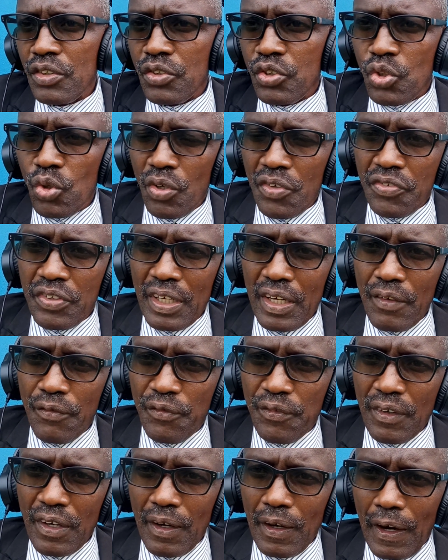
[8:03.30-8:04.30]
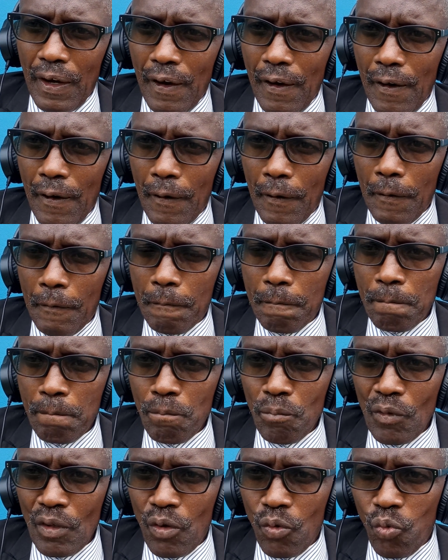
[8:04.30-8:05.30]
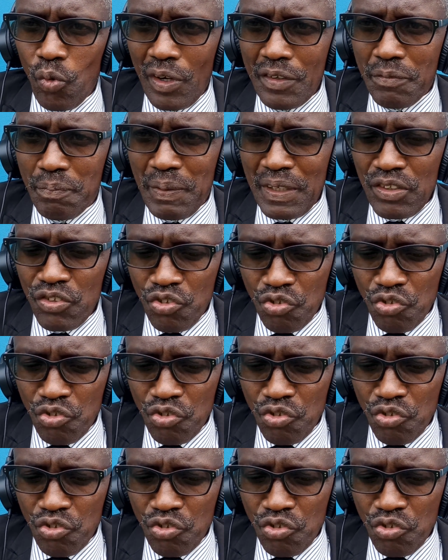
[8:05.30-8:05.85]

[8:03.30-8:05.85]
Joseph uh, was being